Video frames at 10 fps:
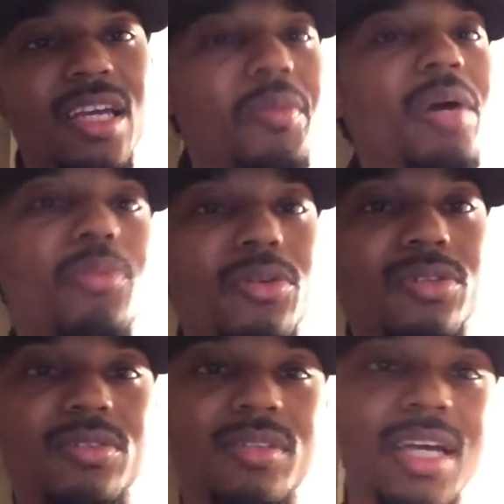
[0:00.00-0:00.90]
in my
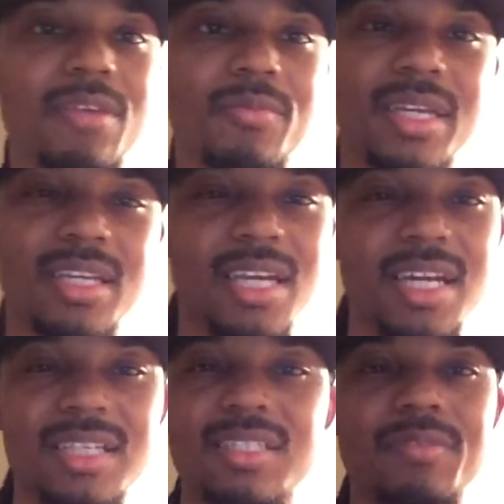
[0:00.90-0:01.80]
personal life, man.
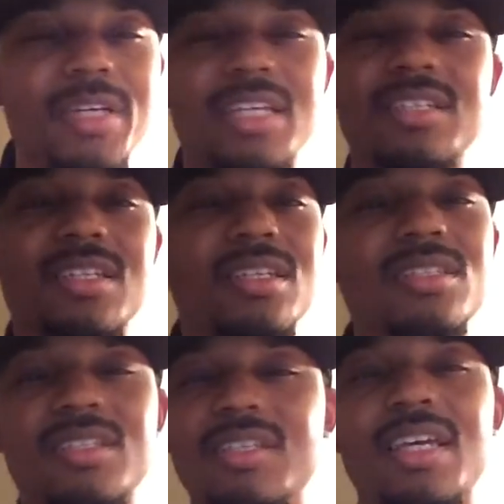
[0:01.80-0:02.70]
Like I said, man, shit,
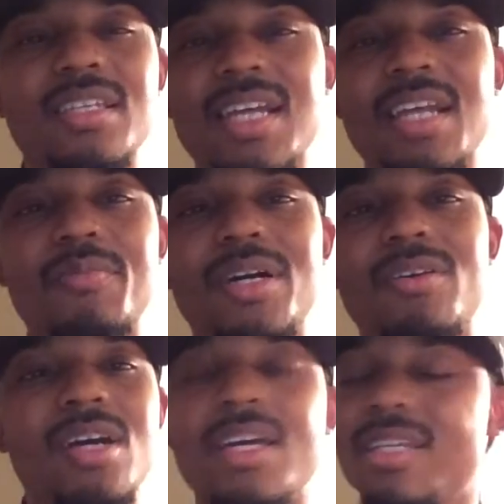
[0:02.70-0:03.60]
it's not
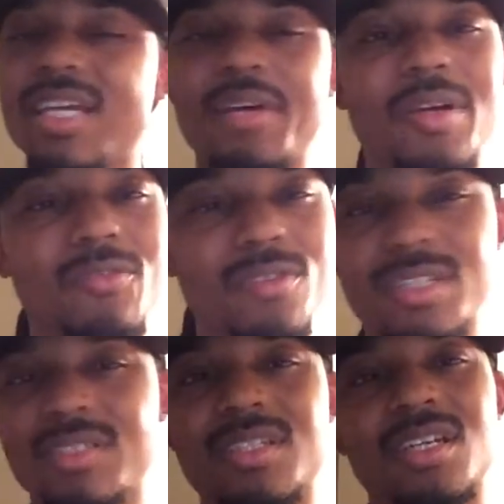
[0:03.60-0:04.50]
about
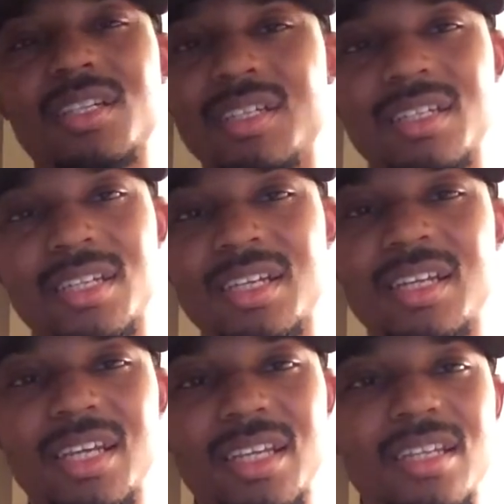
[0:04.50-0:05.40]
race or color,
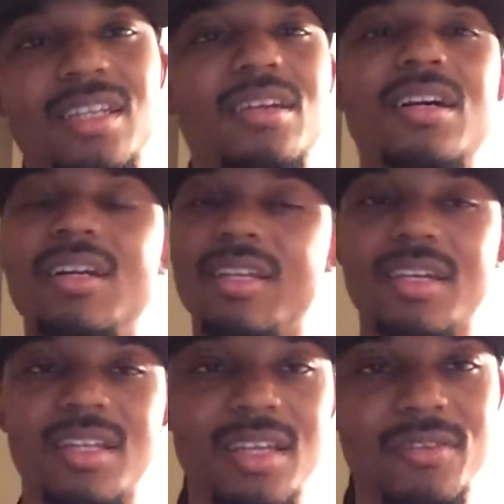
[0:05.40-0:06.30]
none of
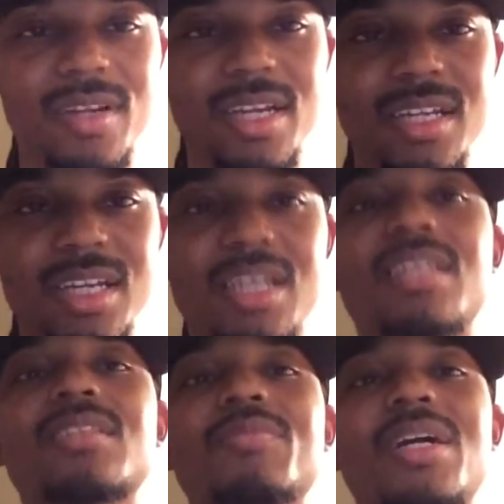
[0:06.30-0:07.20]
that right now.
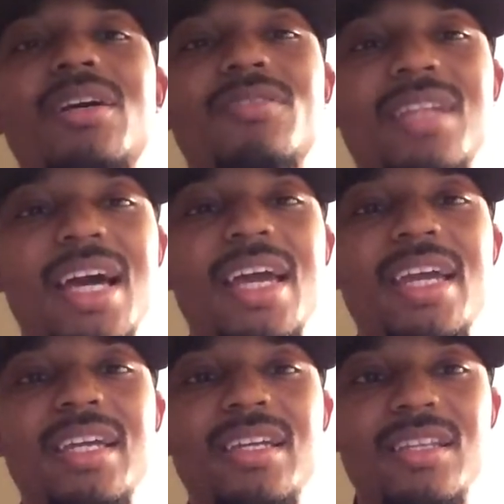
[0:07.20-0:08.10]
It's about
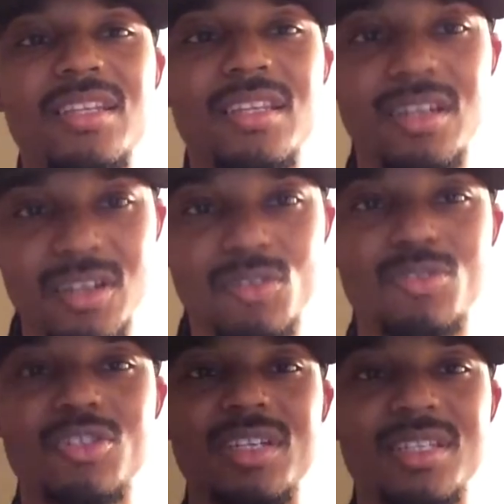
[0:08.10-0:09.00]
like the
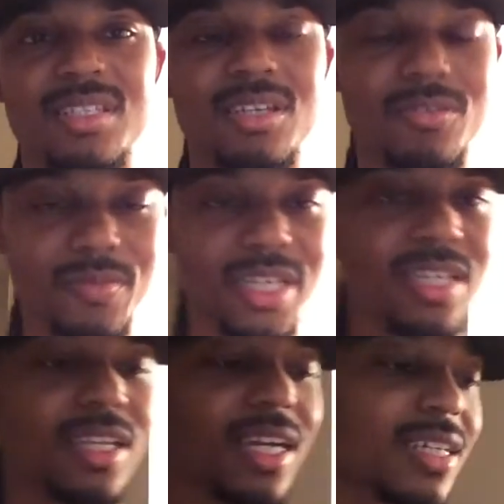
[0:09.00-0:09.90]
culture itself,
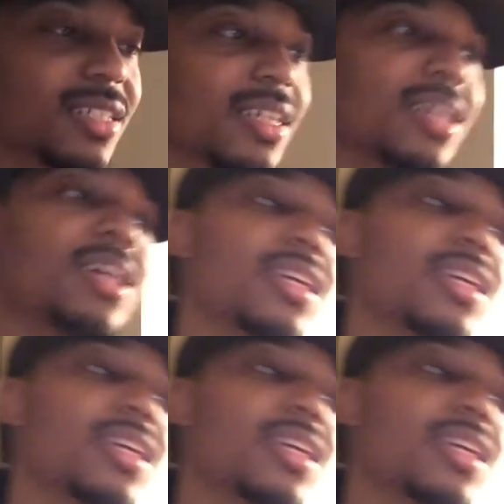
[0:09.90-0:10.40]
man. Like I said,